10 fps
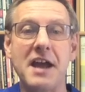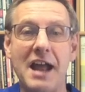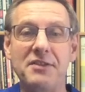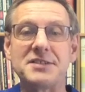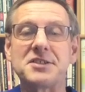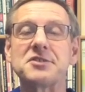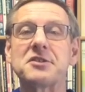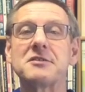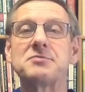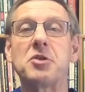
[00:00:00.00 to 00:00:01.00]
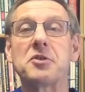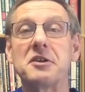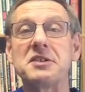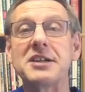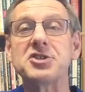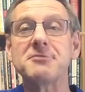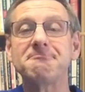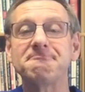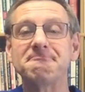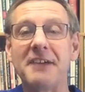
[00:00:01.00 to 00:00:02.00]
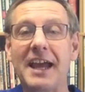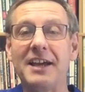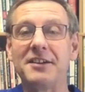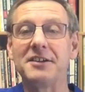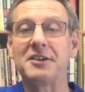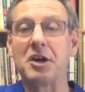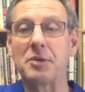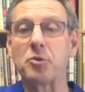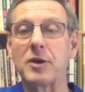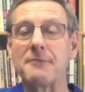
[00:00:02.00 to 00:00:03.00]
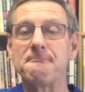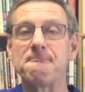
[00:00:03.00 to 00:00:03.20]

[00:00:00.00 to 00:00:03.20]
and this deserves both our attention and our prayer.